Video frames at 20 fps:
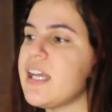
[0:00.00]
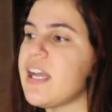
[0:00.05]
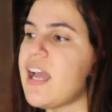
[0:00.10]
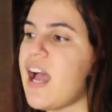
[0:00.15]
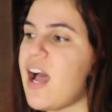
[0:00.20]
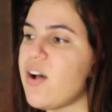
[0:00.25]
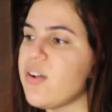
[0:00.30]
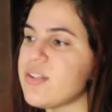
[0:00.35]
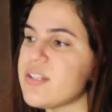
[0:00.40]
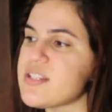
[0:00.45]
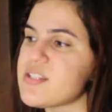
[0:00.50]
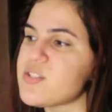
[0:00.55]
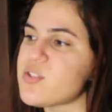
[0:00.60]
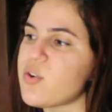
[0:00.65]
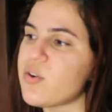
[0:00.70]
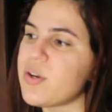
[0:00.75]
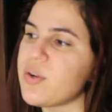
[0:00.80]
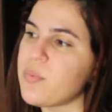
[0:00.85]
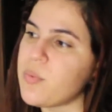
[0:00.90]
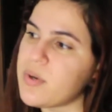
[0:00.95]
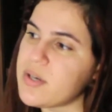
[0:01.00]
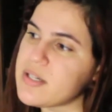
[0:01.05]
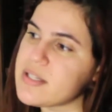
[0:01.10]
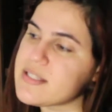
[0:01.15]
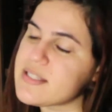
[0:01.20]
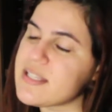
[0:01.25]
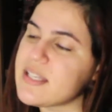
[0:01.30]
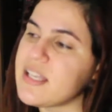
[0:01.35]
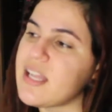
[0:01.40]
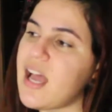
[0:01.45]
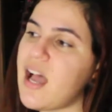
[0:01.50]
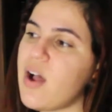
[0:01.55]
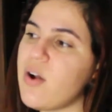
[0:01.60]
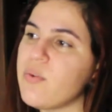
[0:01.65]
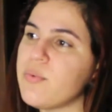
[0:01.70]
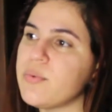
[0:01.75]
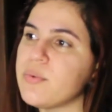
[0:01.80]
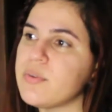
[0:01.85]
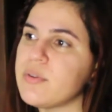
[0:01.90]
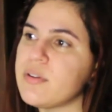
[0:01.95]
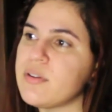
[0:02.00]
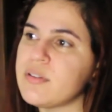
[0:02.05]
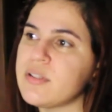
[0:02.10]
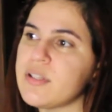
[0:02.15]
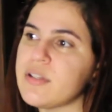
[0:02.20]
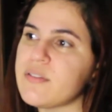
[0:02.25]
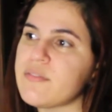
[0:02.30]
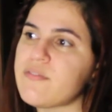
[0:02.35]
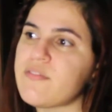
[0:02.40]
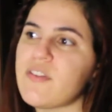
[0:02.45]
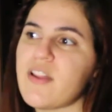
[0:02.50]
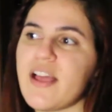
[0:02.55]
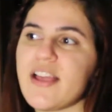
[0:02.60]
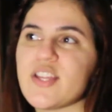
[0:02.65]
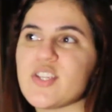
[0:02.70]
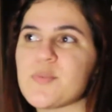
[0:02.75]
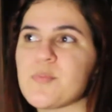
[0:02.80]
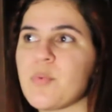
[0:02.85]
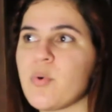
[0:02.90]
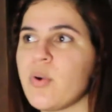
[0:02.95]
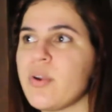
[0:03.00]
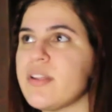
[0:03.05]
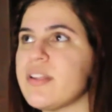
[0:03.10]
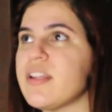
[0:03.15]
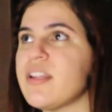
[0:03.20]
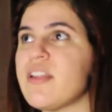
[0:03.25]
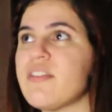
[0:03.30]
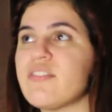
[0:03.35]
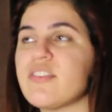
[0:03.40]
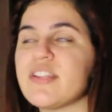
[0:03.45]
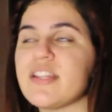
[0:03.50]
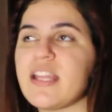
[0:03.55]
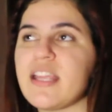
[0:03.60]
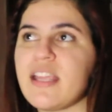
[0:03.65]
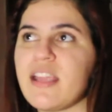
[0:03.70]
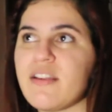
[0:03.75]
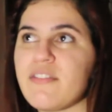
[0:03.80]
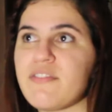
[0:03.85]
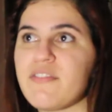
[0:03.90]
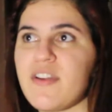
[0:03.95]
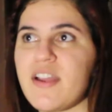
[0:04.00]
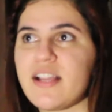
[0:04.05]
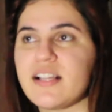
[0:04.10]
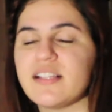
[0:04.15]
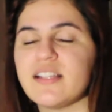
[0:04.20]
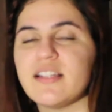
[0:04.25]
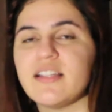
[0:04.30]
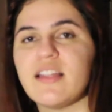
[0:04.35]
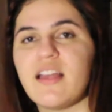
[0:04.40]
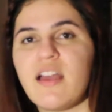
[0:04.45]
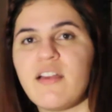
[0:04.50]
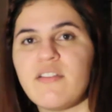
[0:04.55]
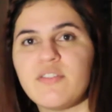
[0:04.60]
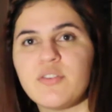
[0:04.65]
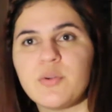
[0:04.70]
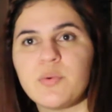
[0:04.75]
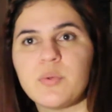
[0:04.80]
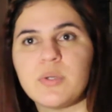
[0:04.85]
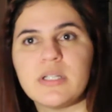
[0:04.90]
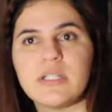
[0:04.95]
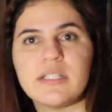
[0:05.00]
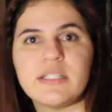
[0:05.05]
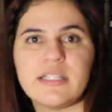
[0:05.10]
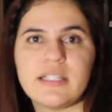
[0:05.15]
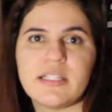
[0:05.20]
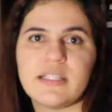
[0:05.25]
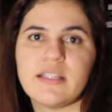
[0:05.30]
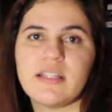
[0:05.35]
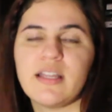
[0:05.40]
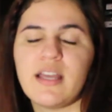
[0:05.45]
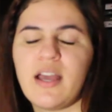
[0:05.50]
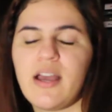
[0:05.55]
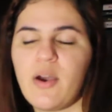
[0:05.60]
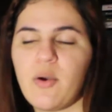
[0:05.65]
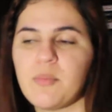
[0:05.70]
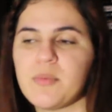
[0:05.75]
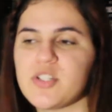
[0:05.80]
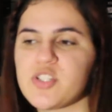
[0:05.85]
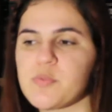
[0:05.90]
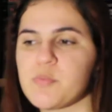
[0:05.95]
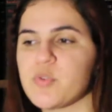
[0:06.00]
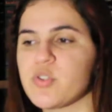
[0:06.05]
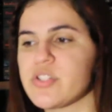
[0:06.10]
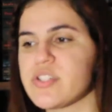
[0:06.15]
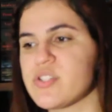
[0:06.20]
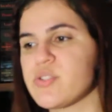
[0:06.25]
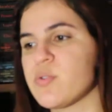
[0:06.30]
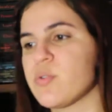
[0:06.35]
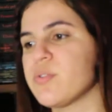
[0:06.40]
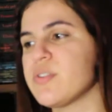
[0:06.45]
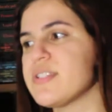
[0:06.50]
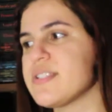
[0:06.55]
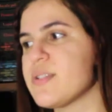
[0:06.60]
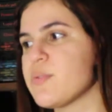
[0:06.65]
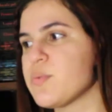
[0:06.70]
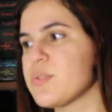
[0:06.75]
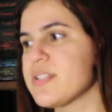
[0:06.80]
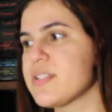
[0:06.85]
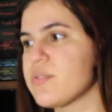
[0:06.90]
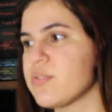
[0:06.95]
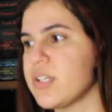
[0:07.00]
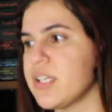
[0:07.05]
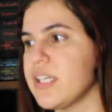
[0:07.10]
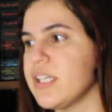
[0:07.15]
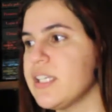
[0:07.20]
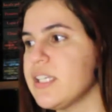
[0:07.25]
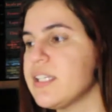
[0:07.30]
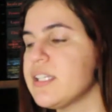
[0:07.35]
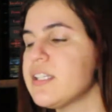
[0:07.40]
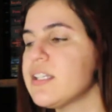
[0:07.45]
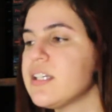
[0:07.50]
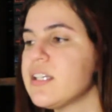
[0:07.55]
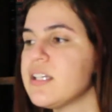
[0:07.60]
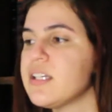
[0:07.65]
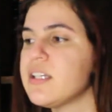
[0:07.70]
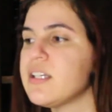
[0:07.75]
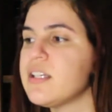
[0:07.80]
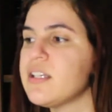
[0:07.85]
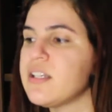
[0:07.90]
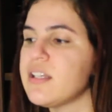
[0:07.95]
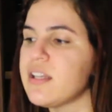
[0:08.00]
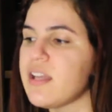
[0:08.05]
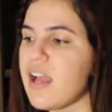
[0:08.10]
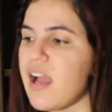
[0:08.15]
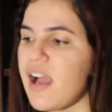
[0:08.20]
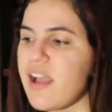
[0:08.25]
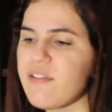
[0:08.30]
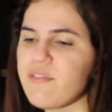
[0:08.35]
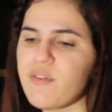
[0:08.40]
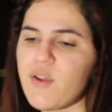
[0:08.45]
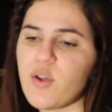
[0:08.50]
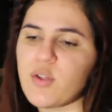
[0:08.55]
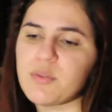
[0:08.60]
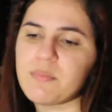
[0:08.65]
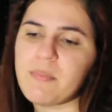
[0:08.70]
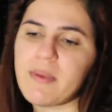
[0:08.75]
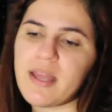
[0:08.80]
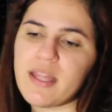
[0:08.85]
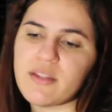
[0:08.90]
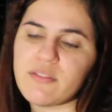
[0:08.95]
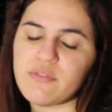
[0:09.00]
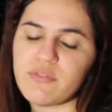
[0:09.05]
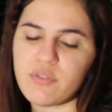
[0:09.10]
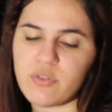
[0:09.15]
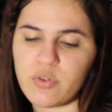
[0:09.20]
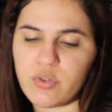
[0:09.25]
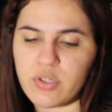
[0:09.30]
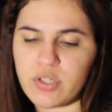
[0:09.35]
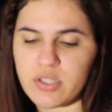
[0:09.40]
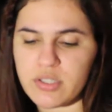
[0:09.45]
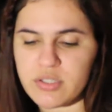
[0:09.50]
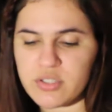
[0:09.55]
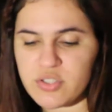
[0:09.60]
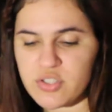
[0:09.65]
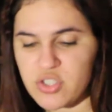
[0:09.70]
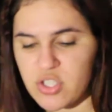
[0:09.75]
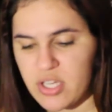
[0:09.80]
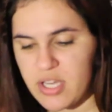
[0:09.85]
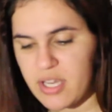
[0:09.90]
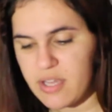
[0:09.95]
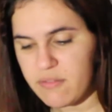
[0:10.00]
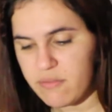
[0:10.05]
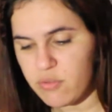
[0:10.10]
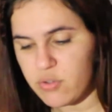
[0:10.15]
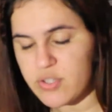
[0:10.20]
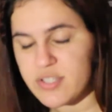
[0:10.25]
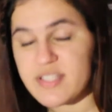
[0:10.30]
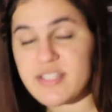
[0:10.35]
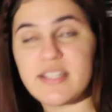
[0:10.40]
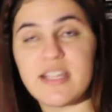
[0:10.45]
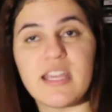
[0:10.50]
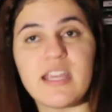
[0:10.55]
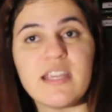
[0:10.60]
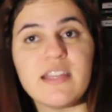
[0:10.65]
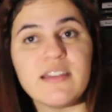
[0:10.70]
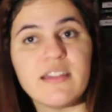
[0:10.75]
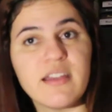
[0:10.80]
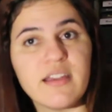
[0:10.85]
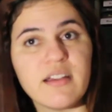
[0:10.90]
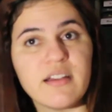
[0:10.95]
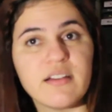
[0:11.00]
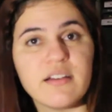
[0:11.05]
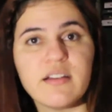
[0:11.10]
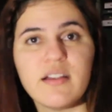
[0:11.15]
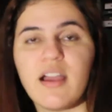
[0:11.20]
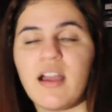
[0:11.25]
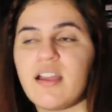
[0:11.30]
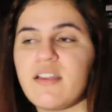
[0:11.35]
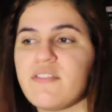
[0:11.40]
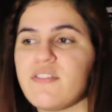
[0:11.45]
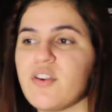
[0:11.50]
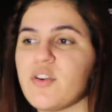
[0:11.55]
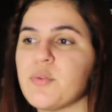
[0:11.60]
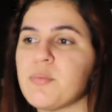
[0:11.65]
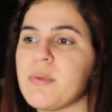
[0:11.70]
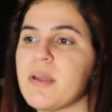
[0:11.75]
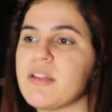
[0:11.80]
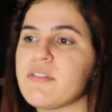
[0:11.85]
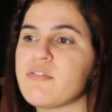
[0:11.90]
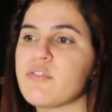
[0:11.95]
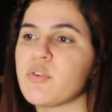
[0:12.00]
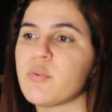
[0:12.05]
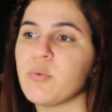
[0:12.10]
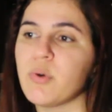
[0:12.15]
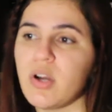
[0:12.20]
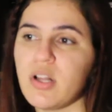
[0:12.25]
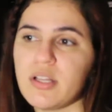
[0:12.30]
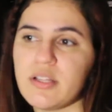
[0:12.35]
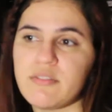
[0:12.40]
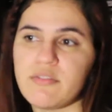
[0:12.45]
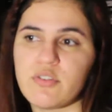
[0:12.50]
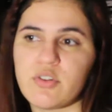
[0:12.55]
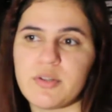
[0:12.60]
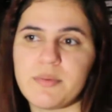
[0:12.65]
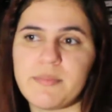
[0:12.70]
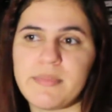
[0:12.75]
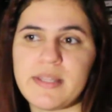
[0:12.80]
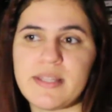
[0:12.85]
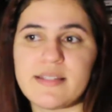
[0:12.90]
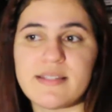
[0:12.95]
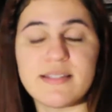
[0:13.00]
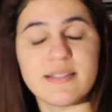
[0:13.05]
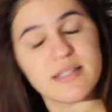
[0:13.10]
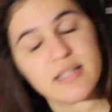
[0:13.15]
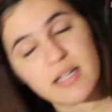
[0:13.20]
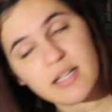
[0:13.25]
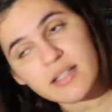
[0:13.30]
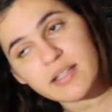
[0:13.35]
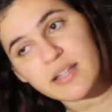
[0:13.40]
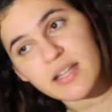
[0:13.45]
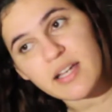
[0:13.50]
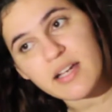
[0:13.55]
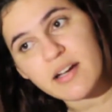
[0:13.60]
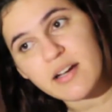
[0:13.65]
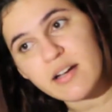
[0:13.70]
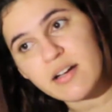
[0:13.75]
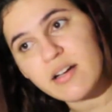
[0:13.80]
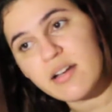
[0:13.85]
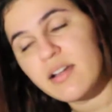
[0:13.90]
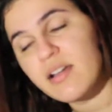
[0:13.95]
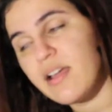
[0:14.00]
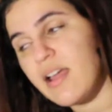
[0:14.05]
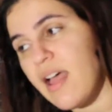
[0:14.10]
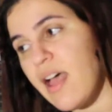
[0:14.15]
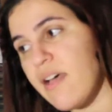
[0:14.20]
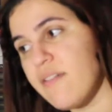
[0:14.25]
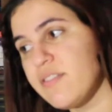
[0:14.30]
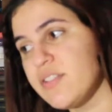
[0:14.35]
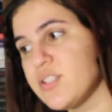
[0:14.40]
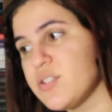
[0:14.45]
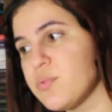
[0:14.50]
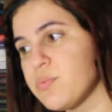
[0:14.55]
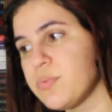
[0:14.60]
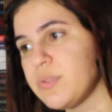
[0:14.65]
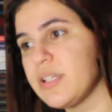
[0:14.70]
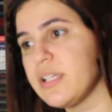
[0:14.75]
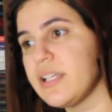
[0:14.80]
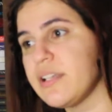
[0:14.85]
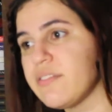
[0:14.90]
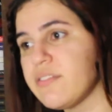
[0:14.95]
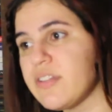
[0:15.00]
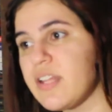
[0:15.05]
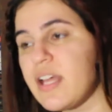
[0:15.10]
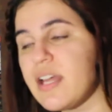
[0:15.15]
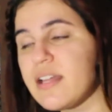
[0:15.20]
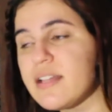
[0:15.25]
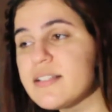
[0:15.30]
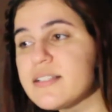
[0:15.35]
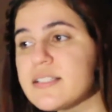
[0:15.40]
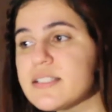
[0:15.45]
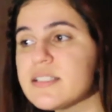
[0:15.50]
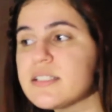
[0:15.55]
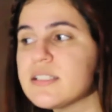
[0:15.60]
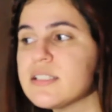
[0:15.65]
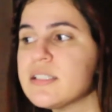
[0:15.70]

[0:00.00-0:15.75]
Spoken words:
how the story was and how the flashpoint and everything affected everyone and how much more stories it was created. I felt bad for Jay for staying there. I felt bad for Wally for being stuck there, having to relive that.